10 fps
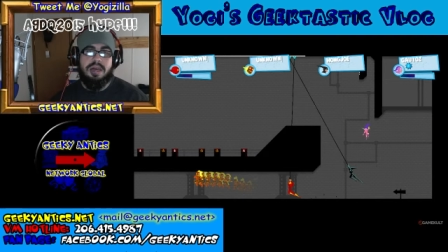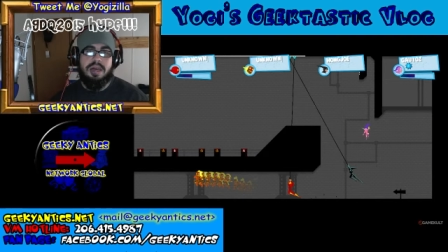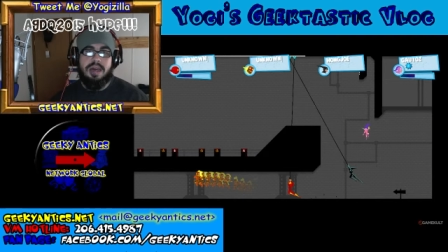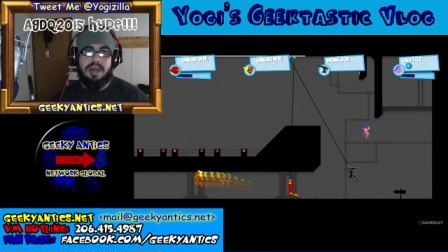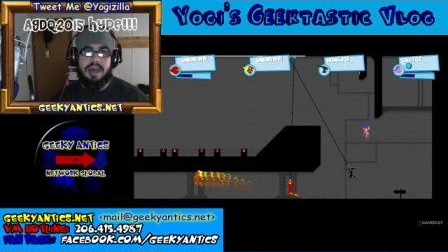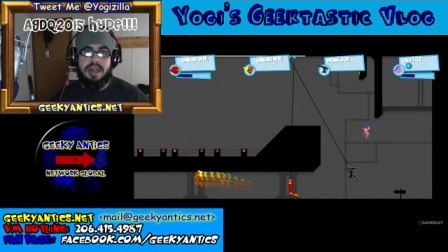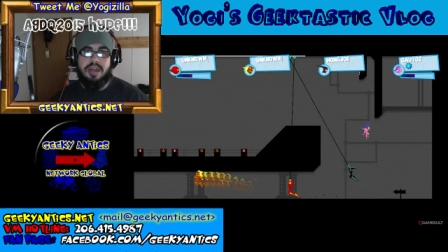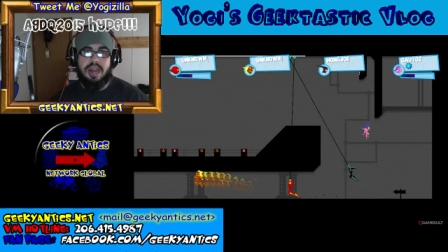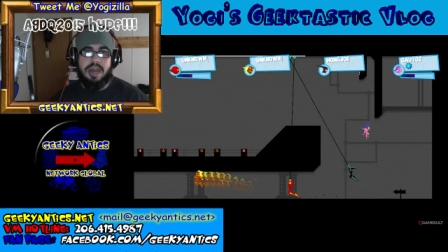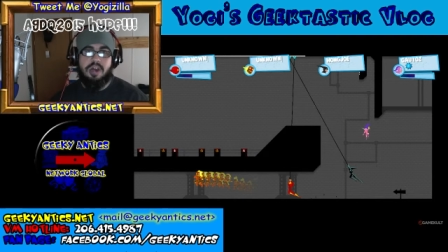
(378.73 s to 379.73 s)
and it's gonna
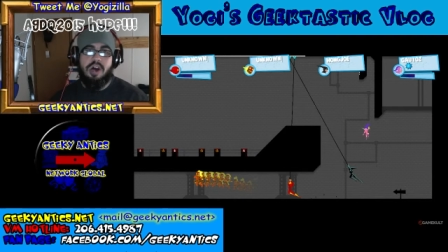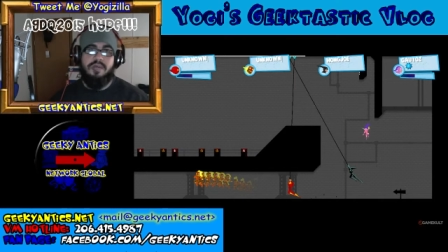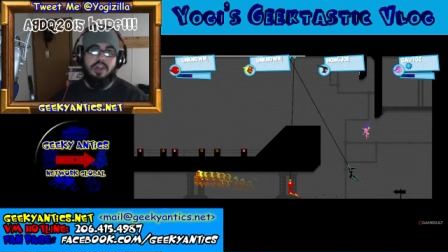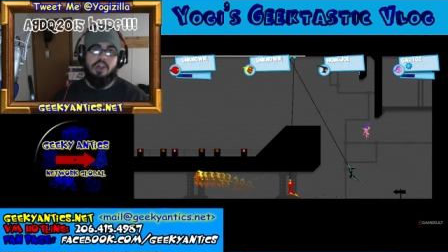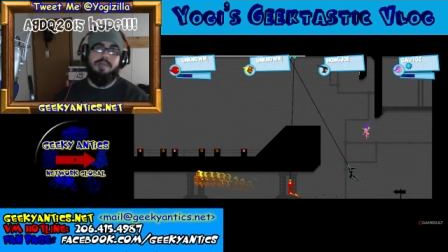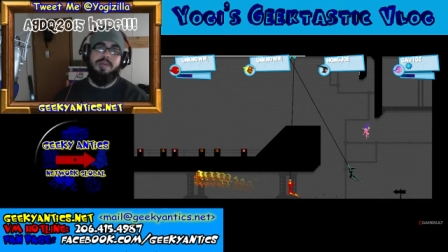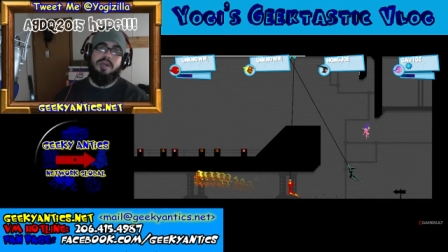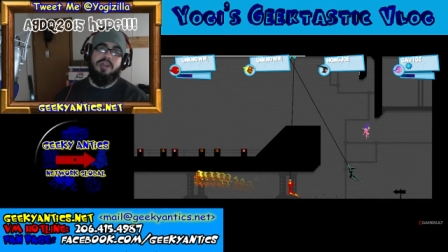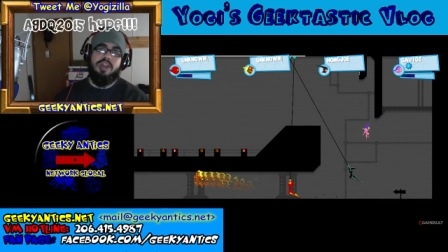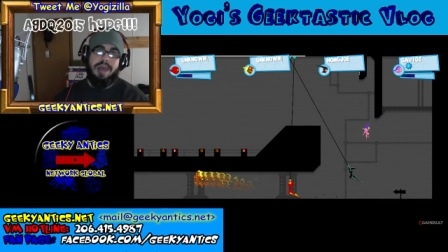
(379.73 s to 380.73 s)
kick off with Super
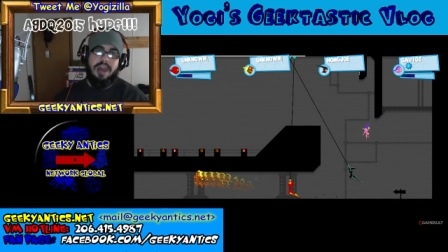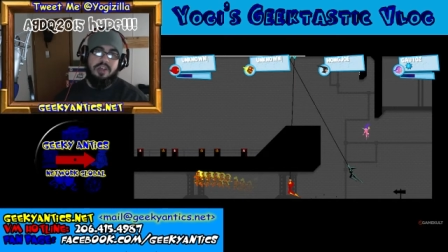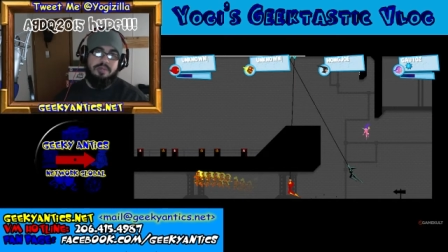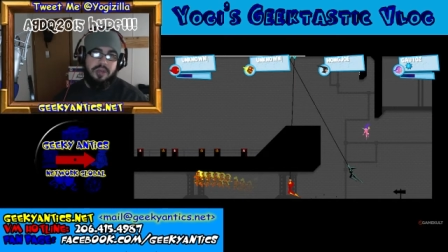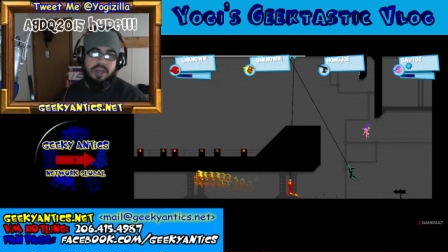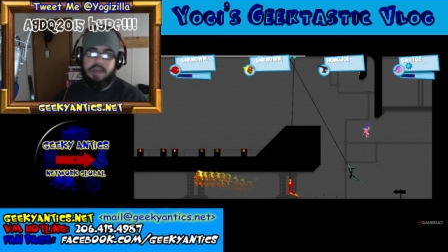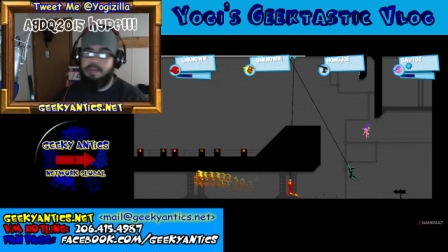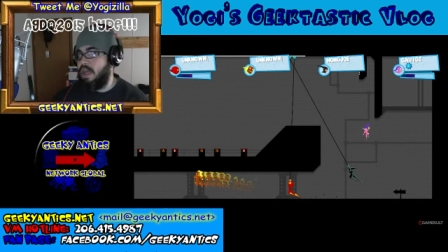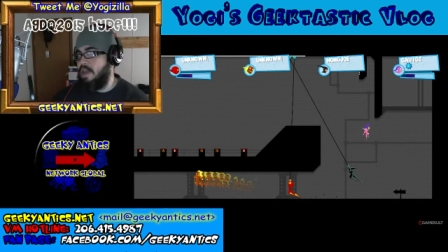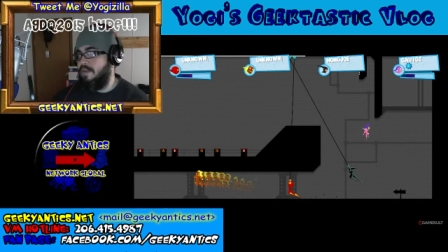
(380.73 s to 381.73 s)
Smash Brothers, I
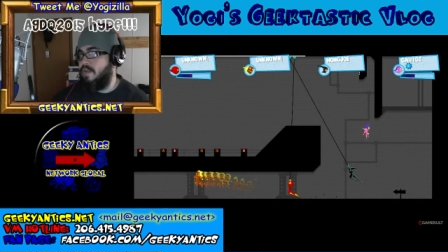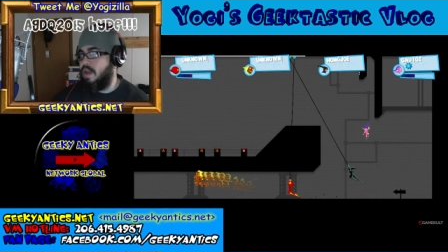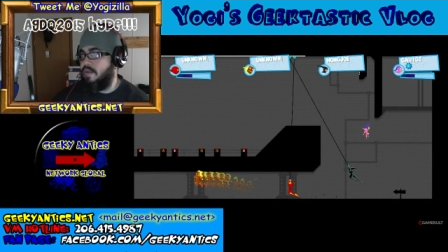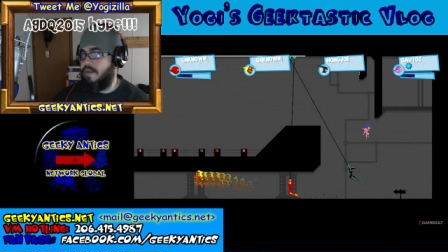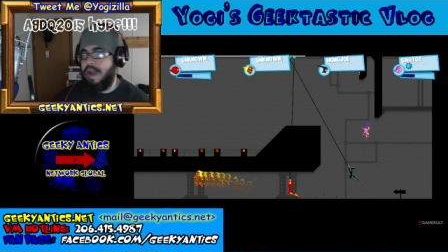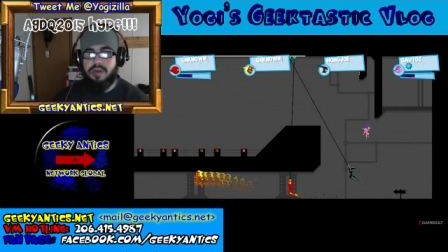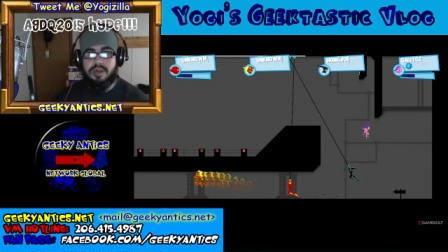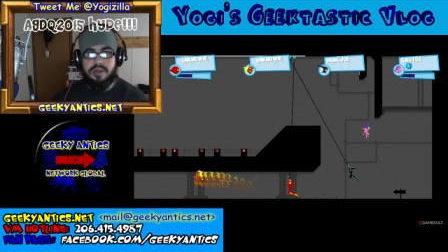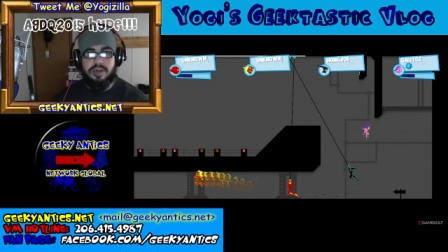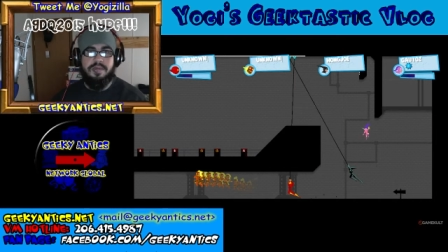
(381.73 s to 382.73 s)
believe, the
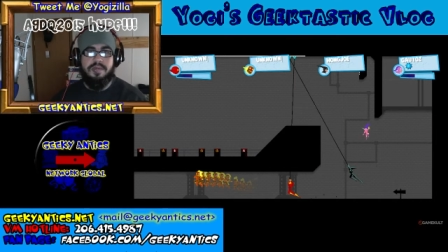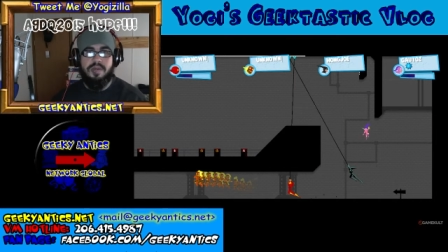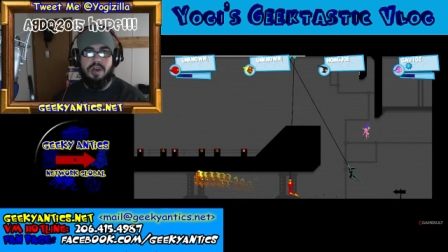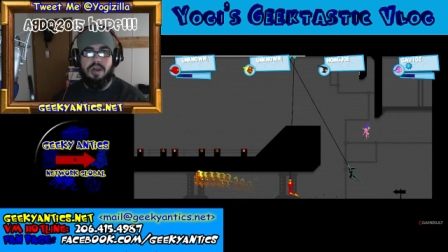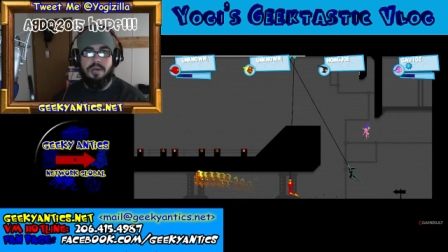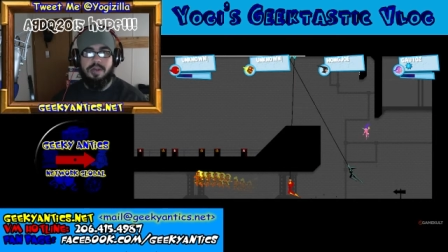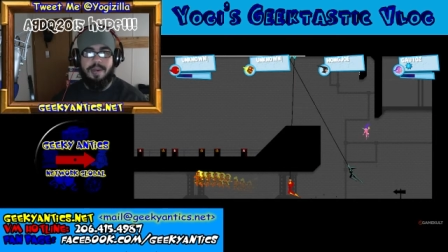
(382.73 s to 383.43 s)
finals for Smash